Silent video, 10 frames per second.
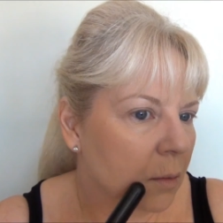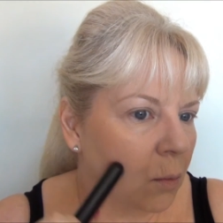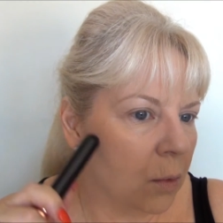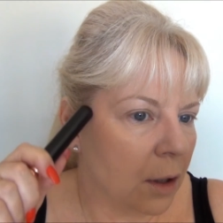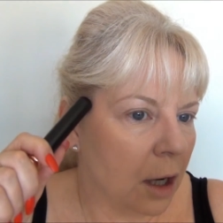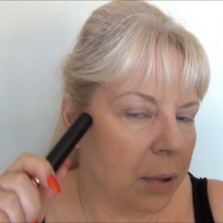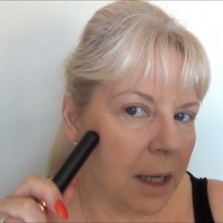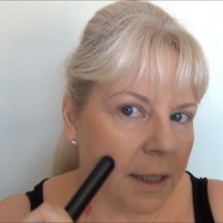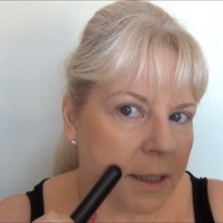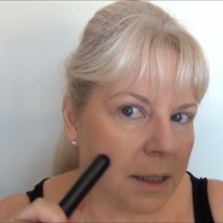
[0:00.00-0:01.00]
when I
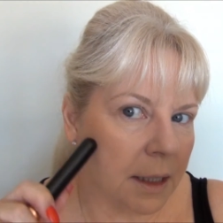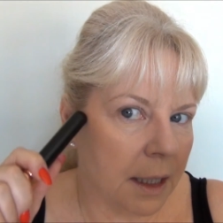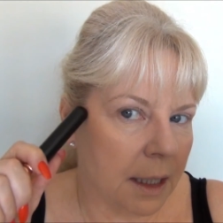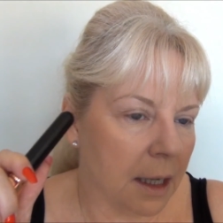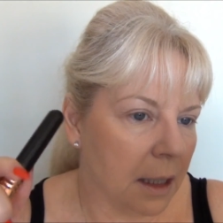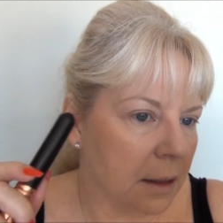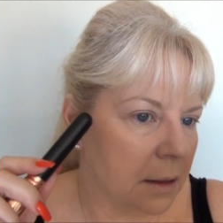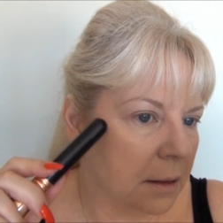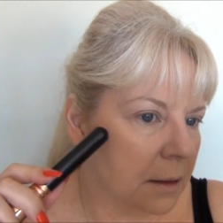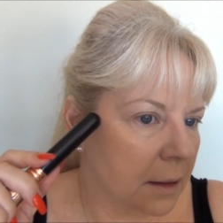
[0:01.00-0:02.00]
placed it here,
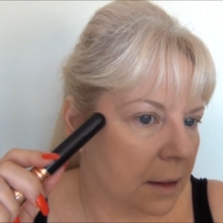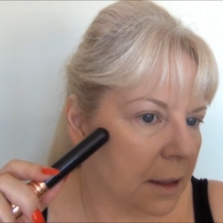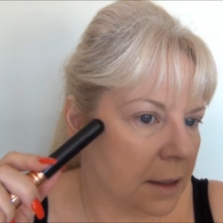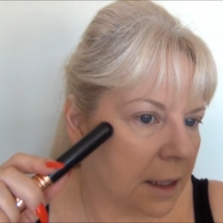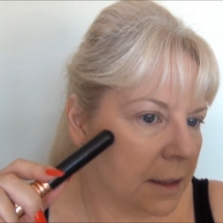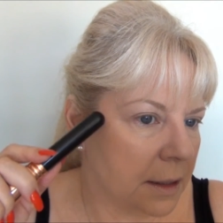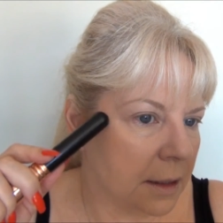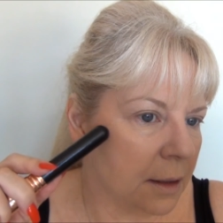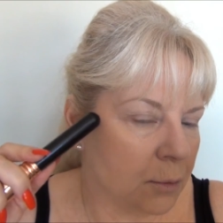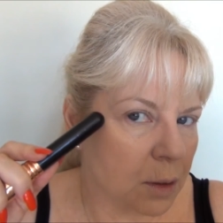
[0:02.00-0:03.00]
the
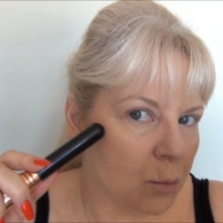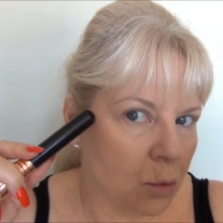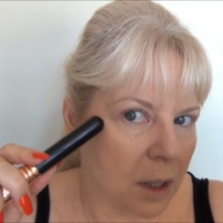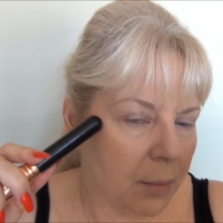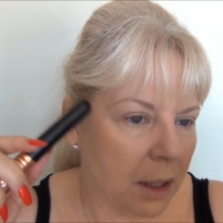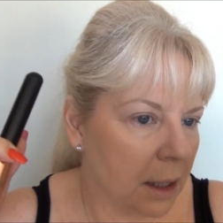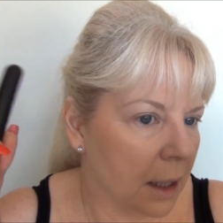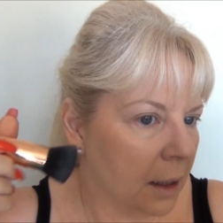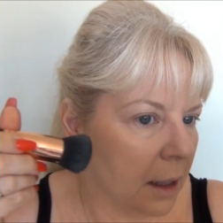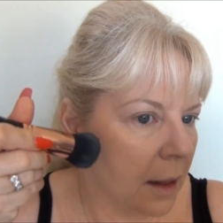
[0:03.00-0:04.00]
intensity was more up
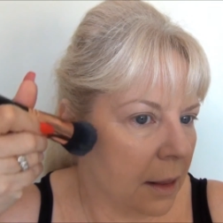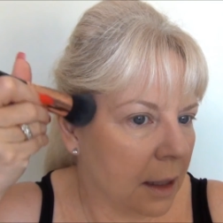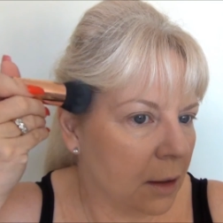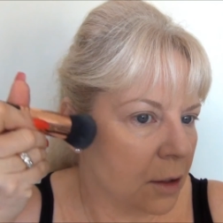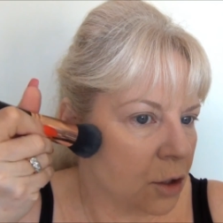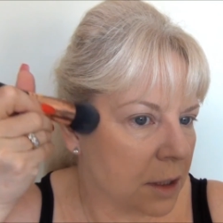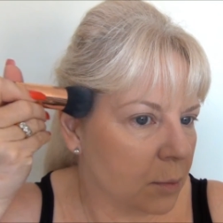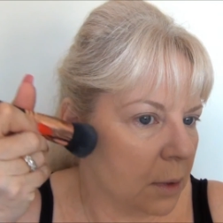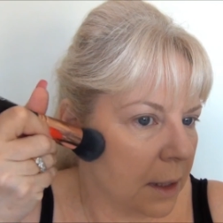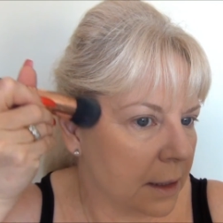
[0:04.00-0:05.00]
here, and then I
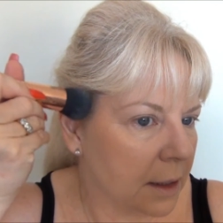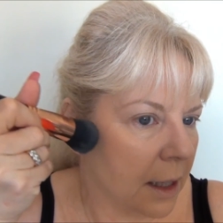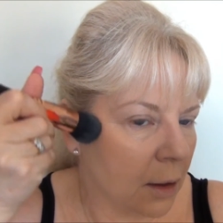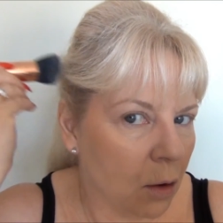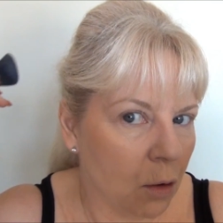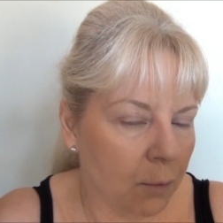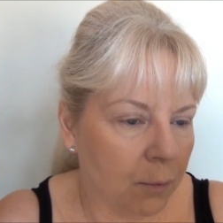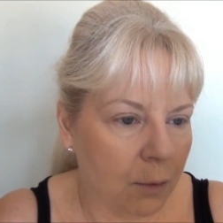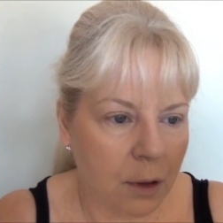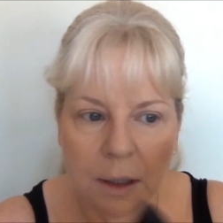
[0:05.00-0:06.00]
just blend that
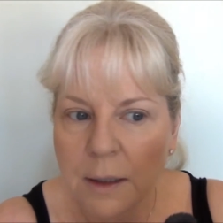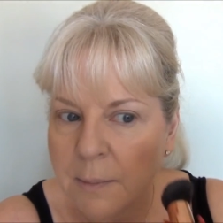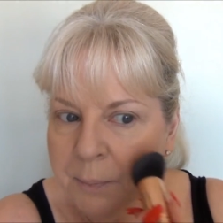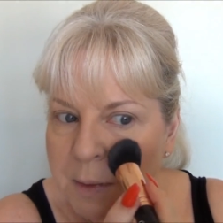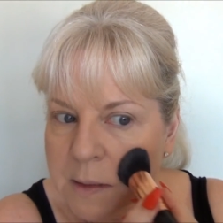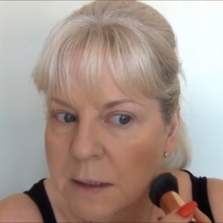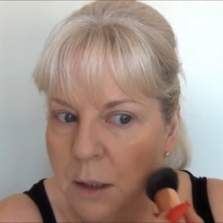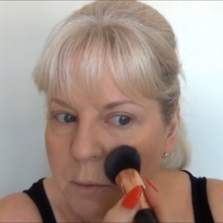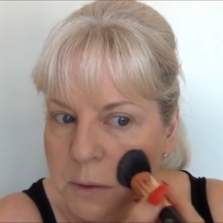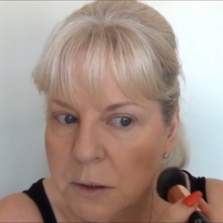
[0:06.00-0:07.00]
off.
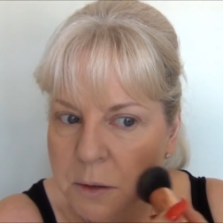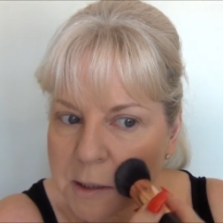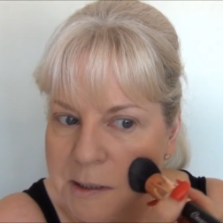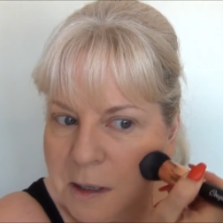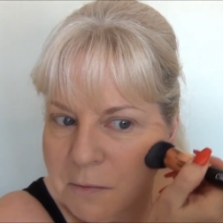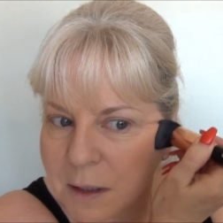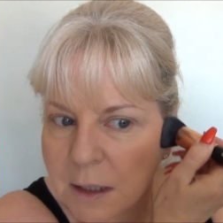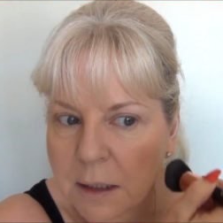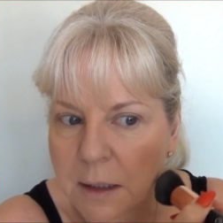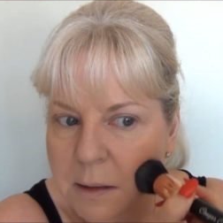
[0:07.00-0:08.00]
So we'll do this over
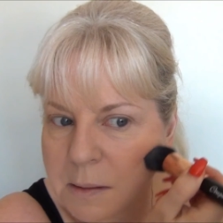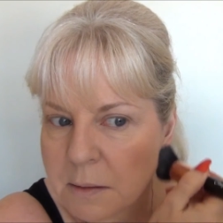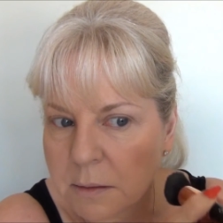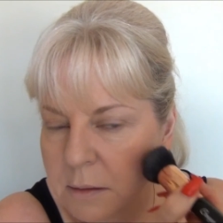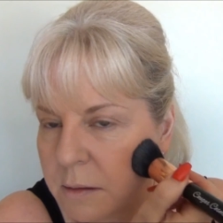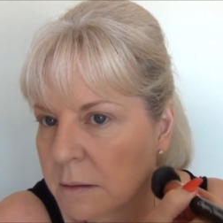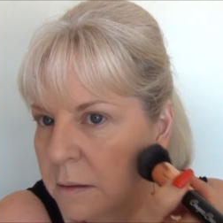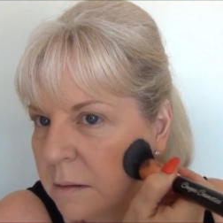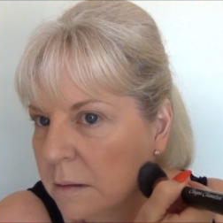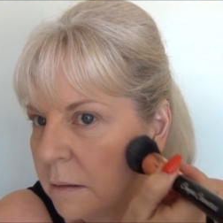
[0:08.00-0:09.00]
here.
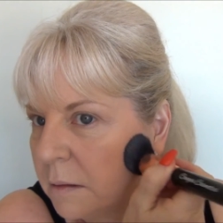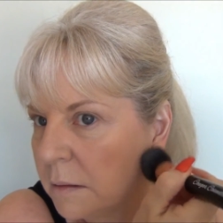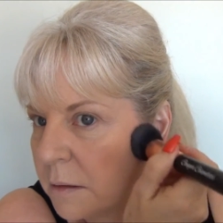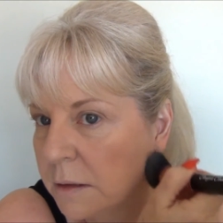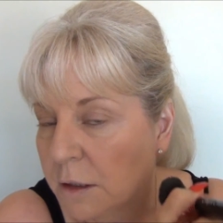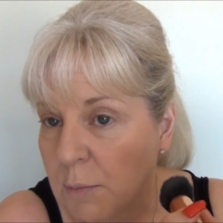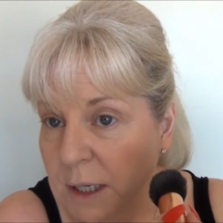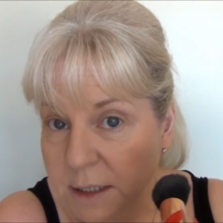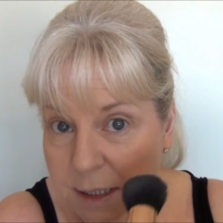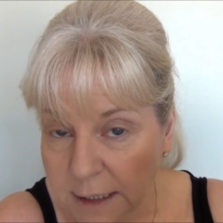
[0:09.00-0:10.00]
So it's no
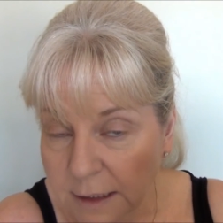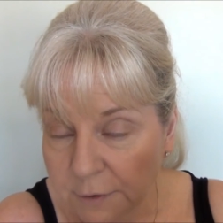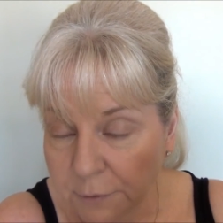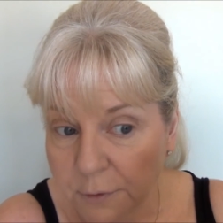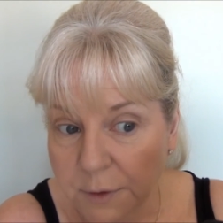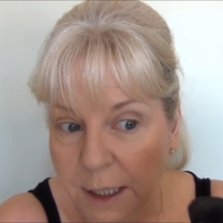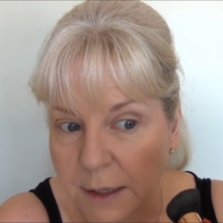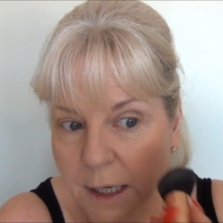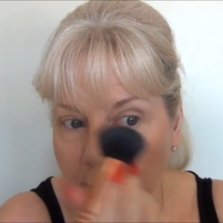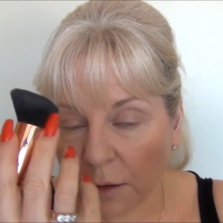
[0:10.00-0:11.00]
big deal if you've
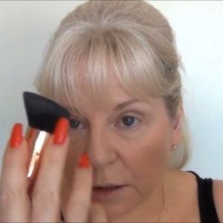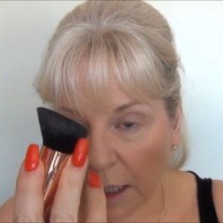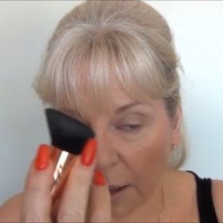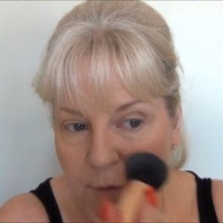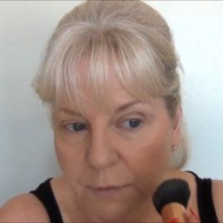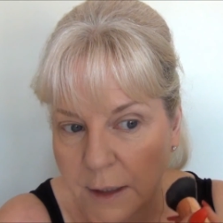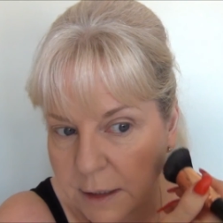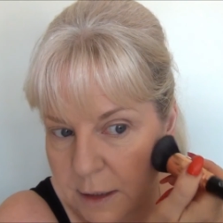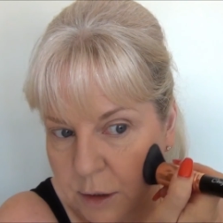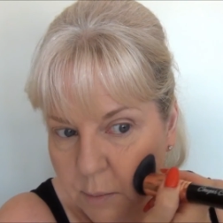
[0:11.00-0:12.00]
done that. Take your
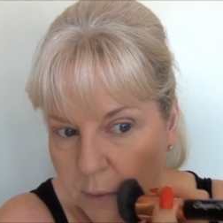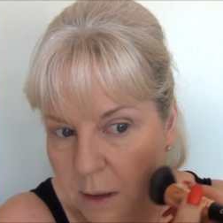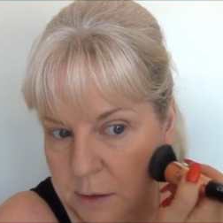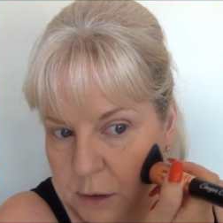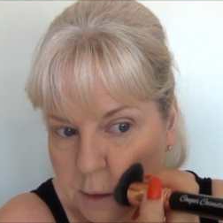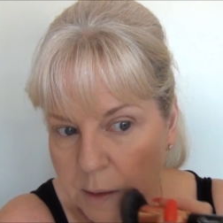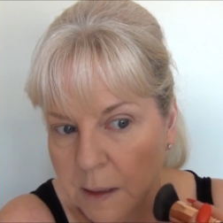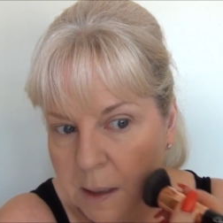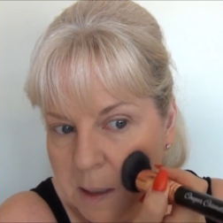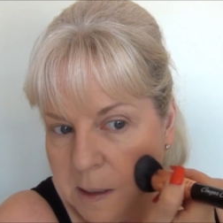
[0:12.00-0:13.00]
foundation brush,
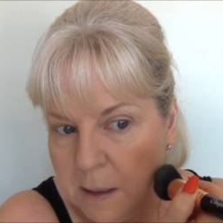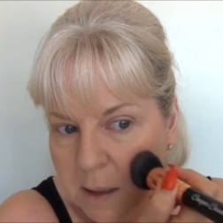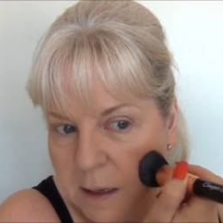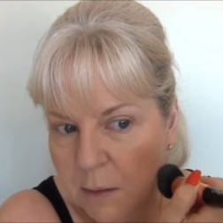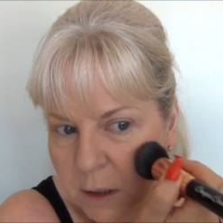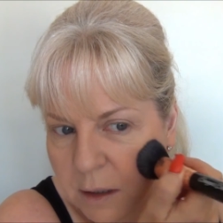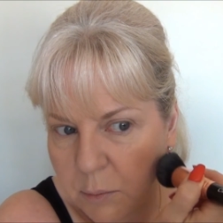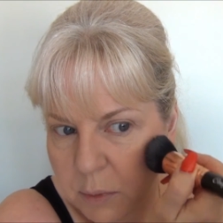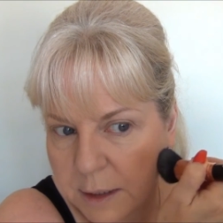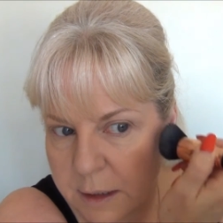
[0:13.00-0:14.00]
and we're going to
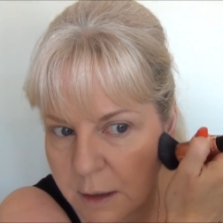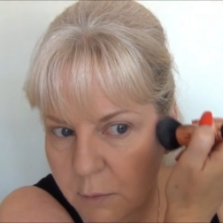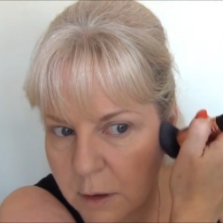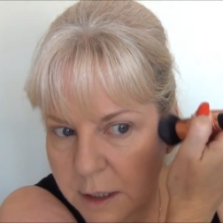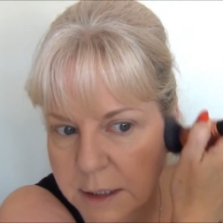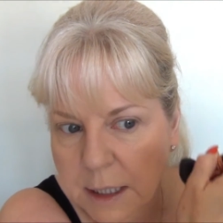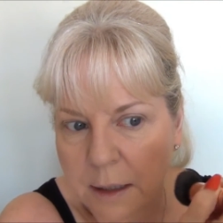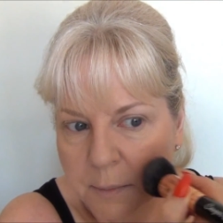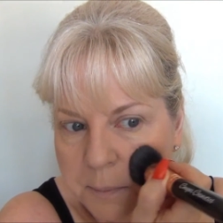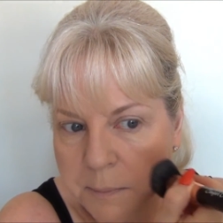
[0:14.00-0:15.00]
blend that right
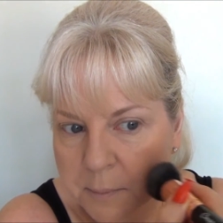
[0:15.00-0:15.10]
down.